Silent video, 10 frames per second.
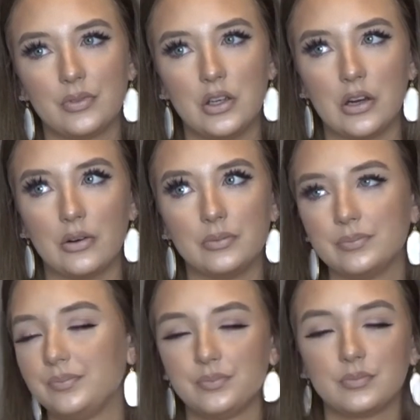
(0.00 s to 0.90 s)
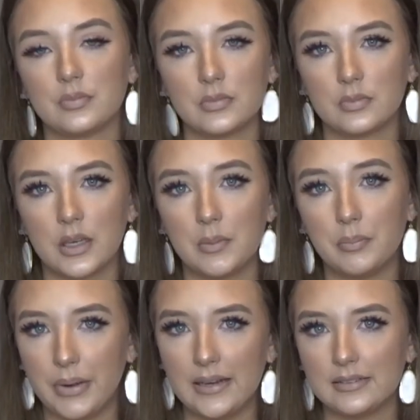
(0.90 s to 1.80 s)
you know,
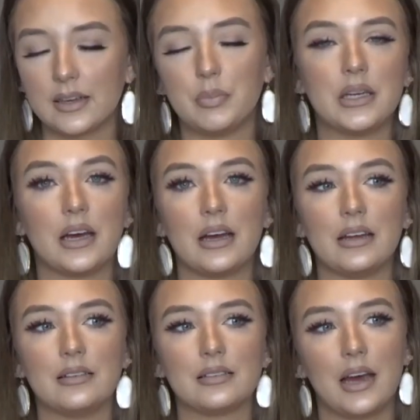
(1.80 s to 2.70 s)
basic because